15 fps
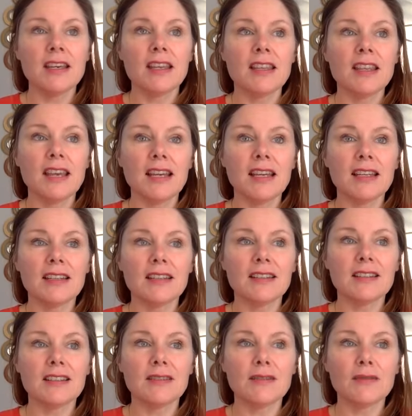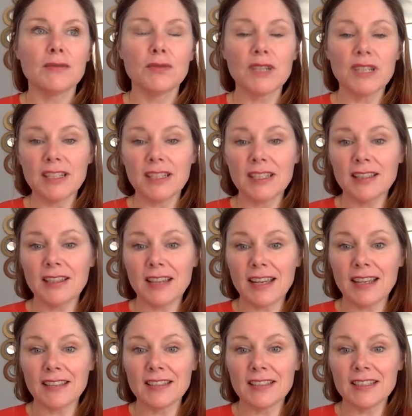that really
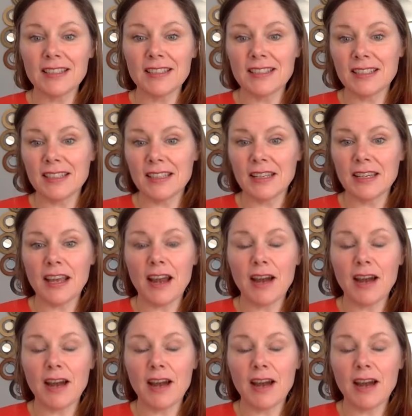like to see